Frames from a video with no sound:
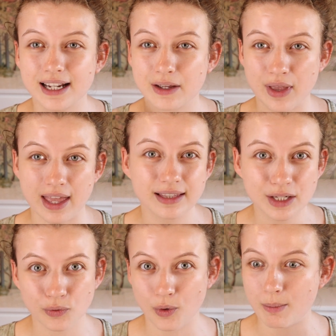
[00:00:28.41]
I've had
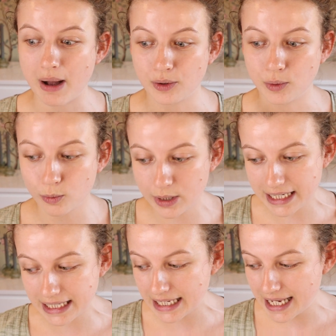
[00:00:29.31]
this for about a
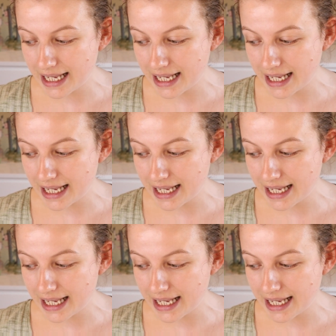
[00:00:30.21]
week